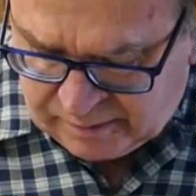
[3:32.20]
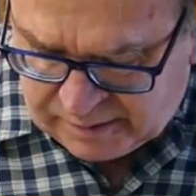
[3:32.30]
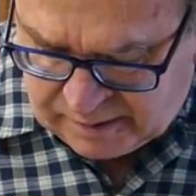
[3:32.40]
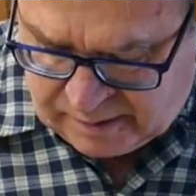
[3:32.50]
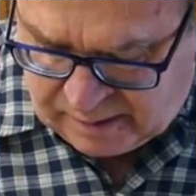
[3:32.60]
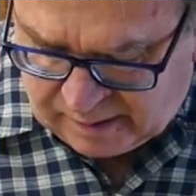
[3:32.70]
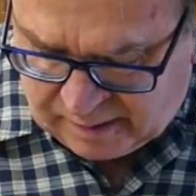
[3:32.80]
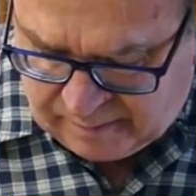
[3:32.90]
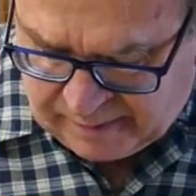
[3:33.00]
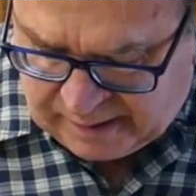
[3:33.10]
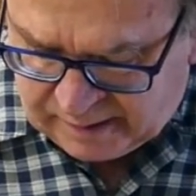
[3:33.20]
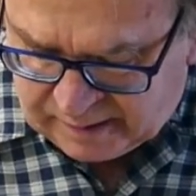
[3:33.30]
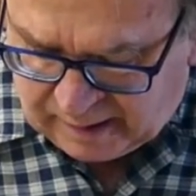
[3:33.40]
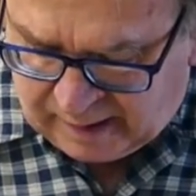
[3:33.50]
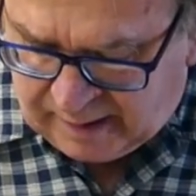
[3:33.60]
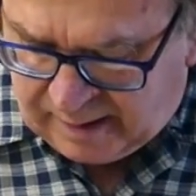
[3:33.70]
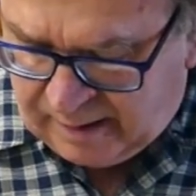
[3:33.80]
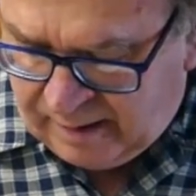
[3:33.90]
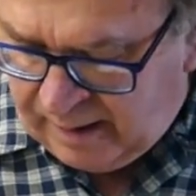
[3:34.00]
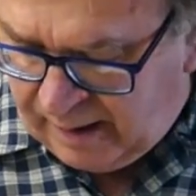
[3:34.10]
that's green,
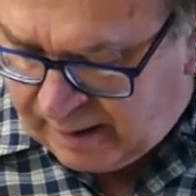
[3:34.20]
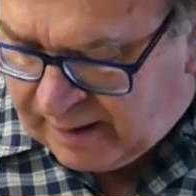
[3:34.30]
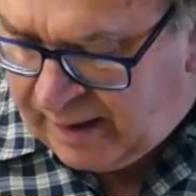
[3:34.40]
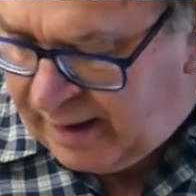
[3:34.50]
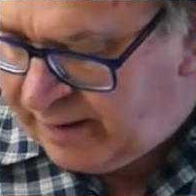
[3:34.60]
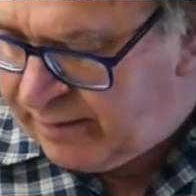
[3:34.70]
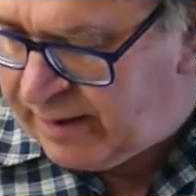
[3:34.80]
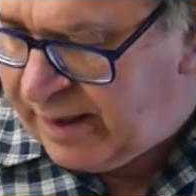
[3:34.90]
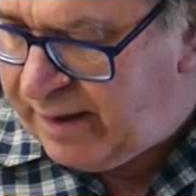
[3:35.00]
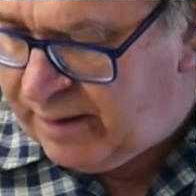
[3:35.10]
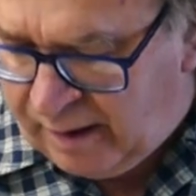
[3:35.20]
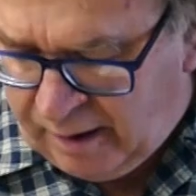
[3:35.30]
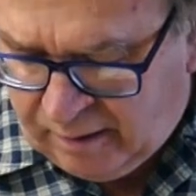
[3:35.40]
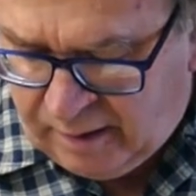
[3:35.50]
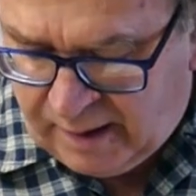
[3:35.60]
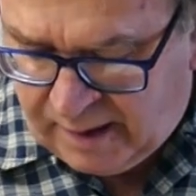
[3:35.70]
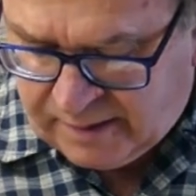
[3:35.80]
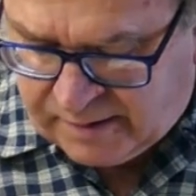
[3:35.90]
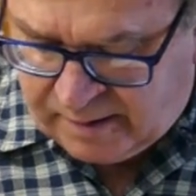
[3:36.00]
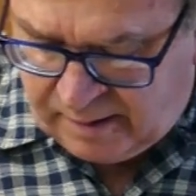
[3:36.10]
and then I can even
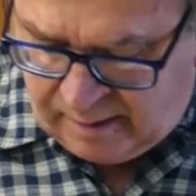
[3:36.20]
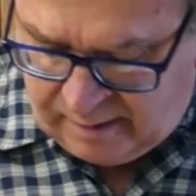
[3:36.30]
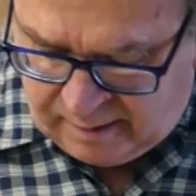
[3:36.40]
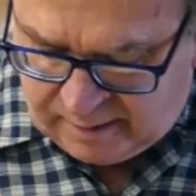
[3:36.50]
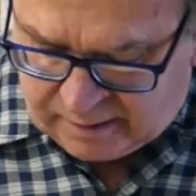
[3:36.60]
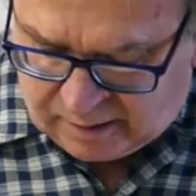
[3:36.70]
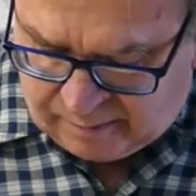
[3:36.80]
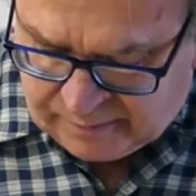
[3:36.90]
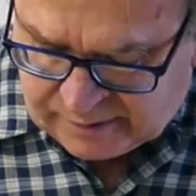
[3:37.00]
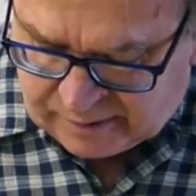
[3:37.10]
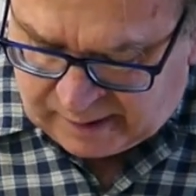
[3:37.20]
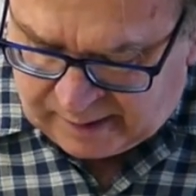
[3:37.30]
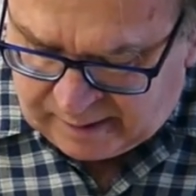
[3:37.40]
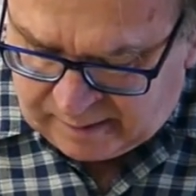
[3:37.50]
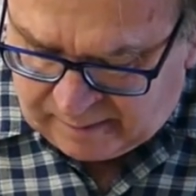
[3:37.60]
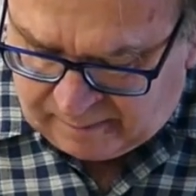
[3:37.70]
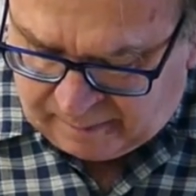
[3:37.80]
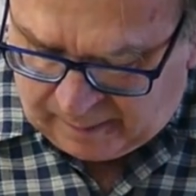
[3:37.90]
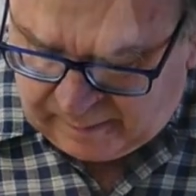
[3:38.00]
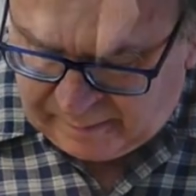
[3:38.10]
destroy totally the pink